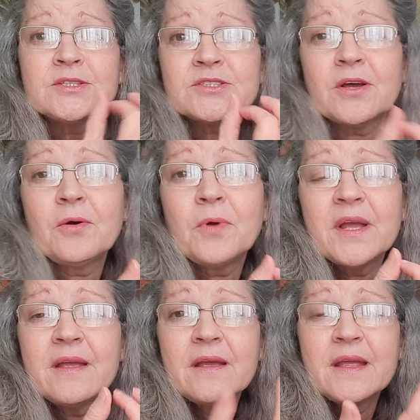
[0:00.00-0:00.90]
So
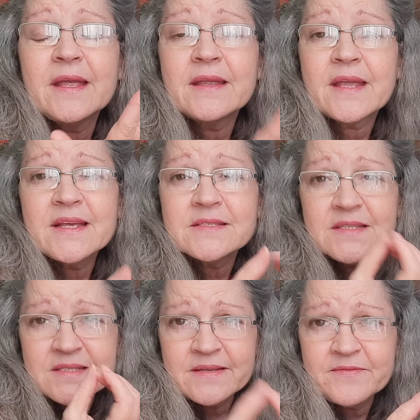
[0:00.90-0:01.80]
in
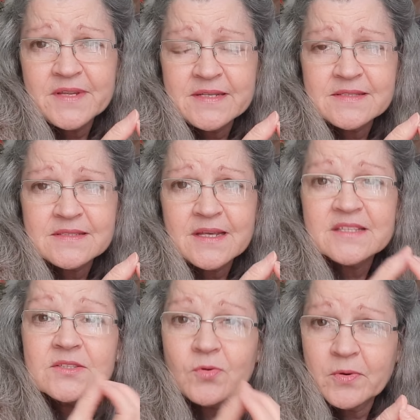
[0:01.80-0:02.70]
cases of
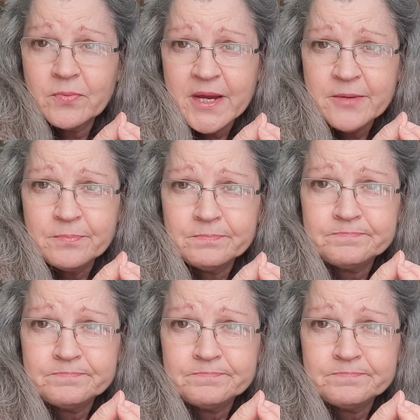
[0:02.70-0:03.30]
incest or rape,